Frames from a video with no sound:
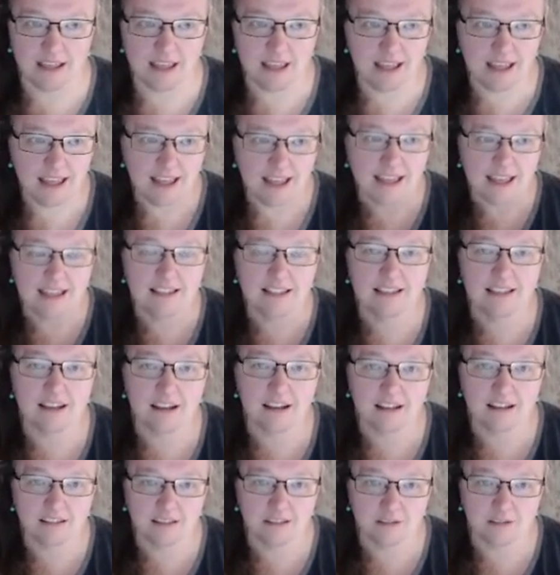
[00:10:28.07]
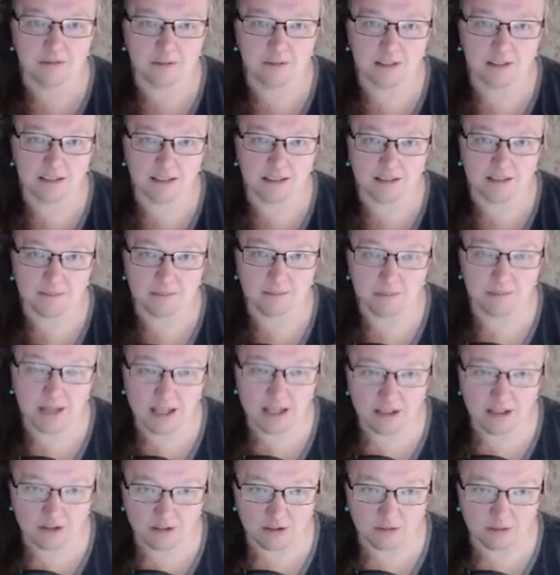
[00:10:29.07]
It has consequences,
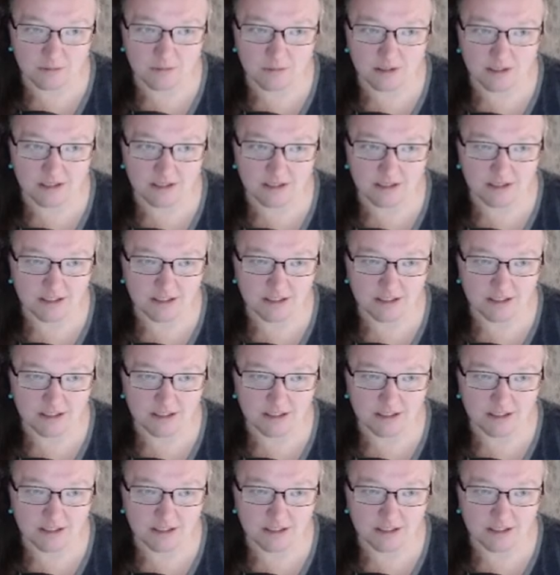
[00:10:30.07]
major ones.